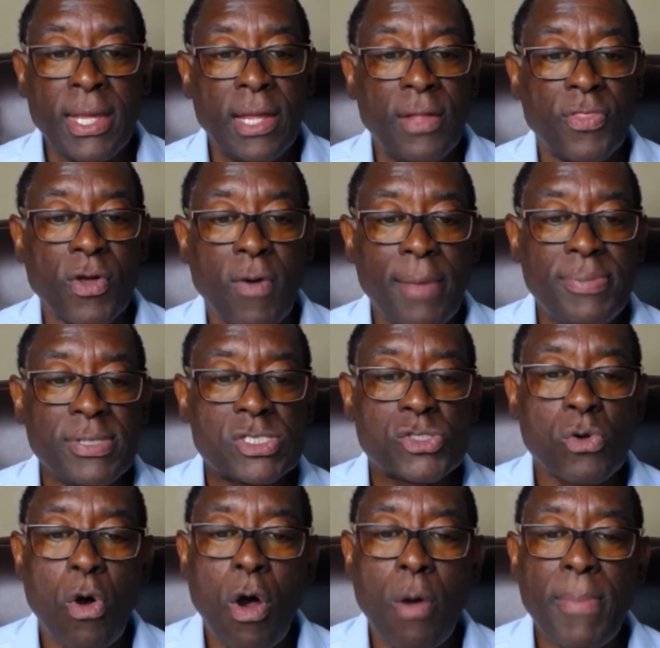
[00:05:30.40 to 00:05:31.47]
And though I
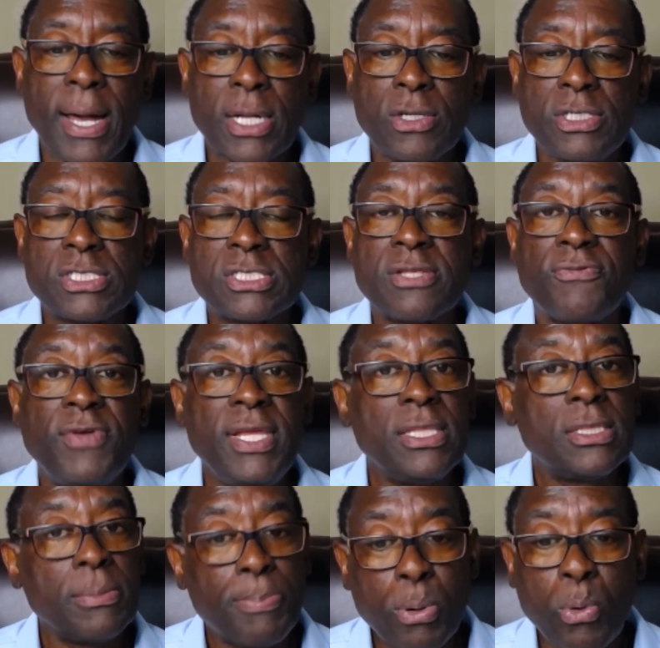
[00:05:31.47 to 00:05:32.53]
bestow all my goods to feed
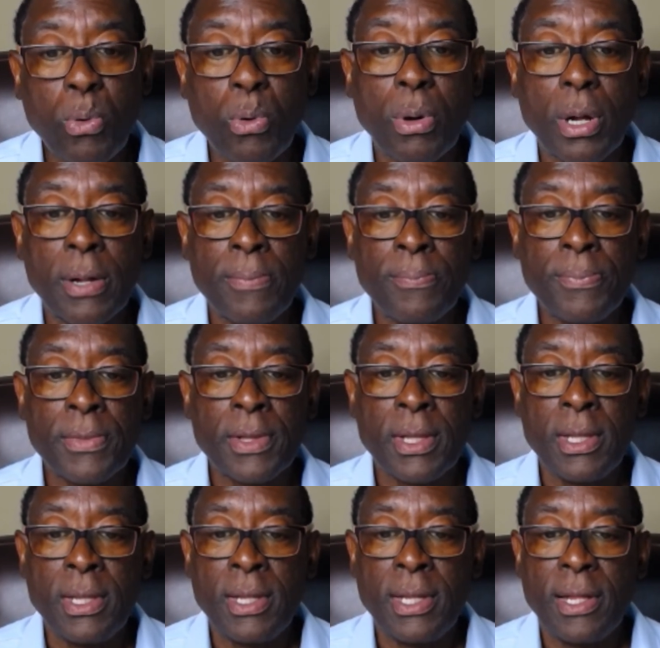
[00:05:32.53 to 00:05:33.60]
the poor,
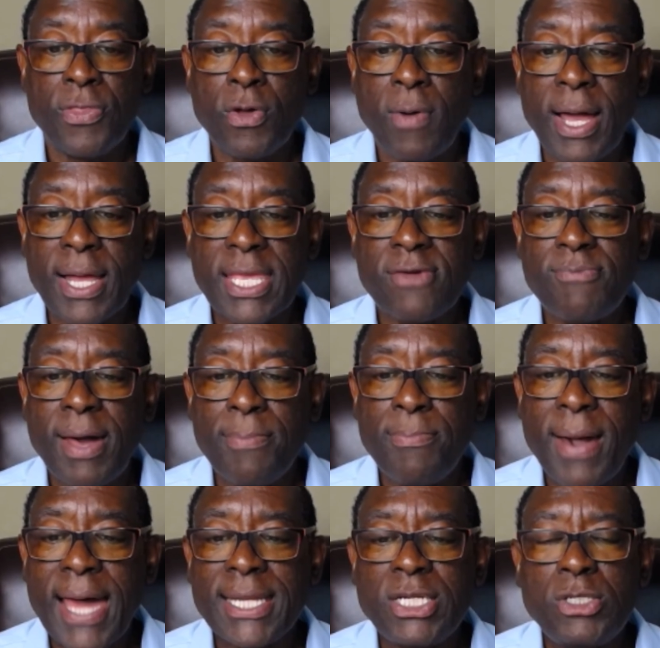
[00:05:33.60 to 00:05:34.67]
and though I give my
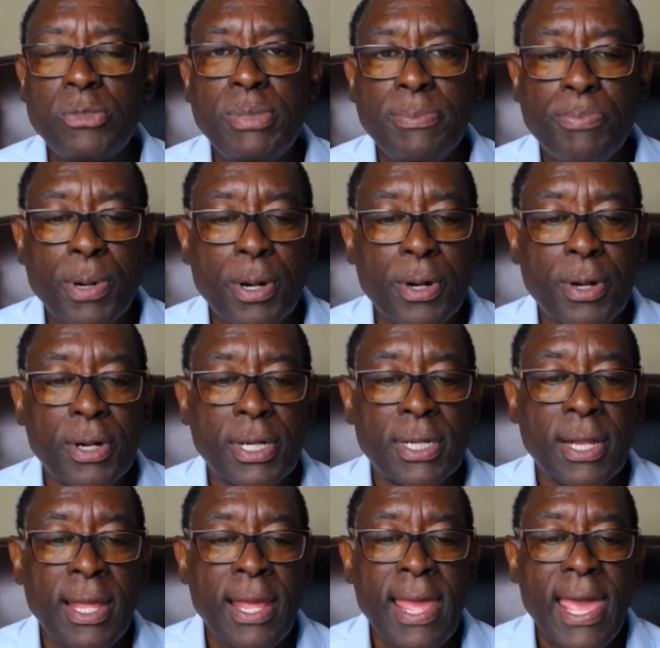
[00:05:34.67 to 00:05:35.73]
body to be burned,
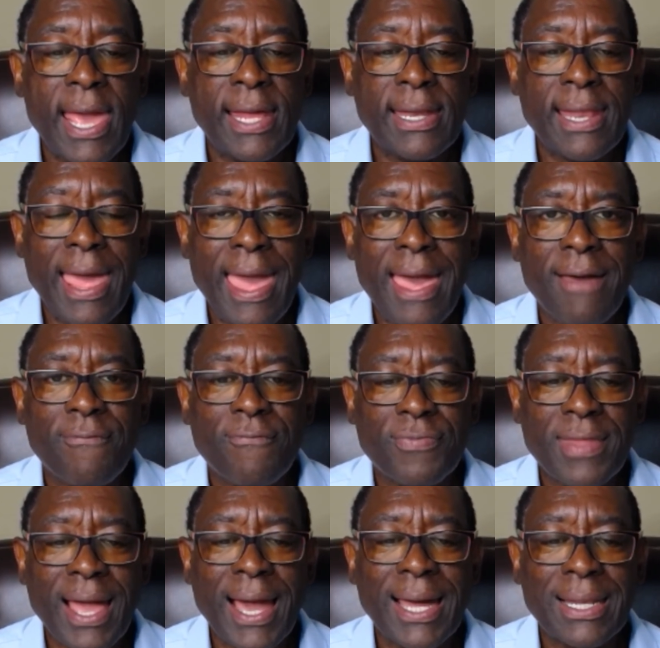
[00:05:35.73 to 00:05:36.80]
and have
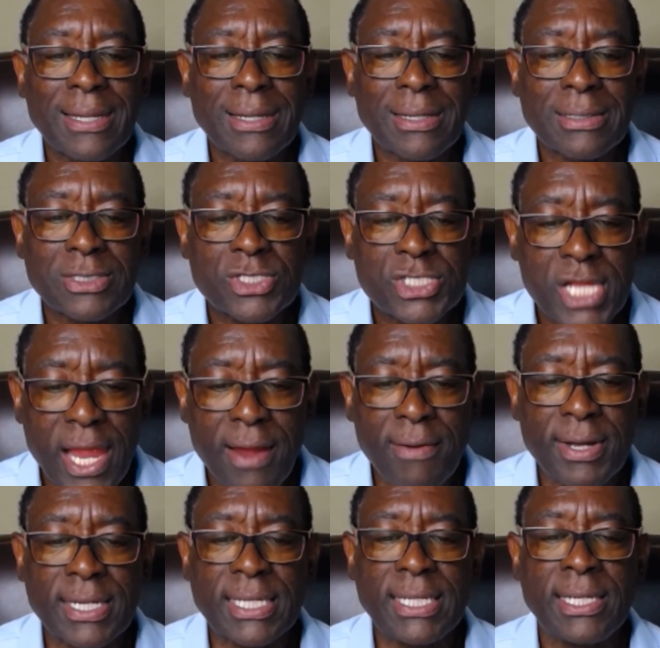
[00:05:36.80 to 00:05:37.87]
not
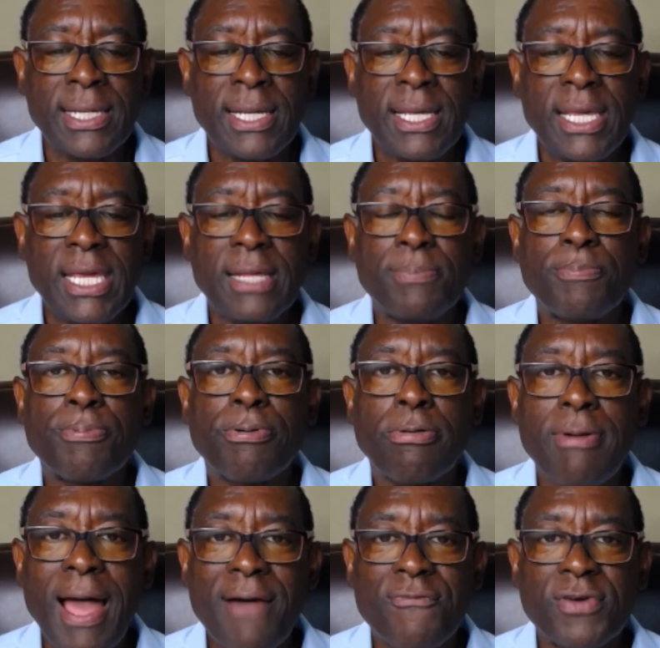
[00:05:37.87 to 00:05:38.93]
charity, it
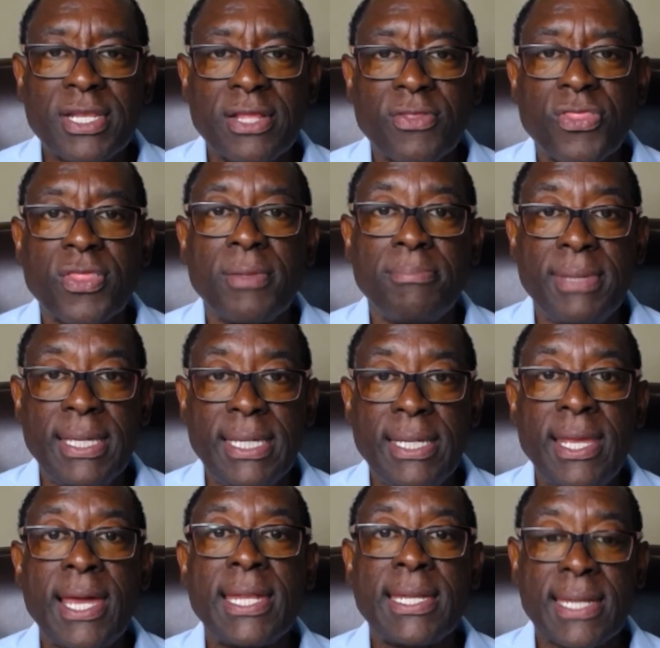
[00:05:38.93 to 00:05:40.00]
profiteth me
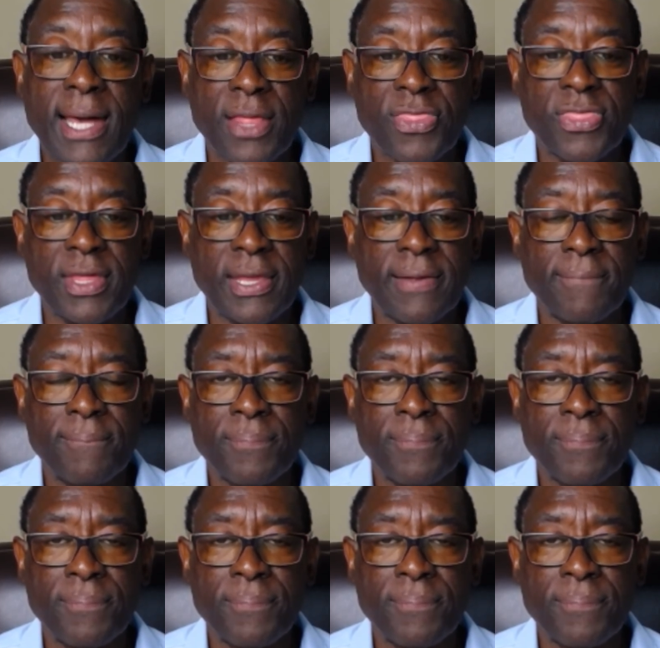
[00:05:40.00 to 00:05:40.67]
nothing.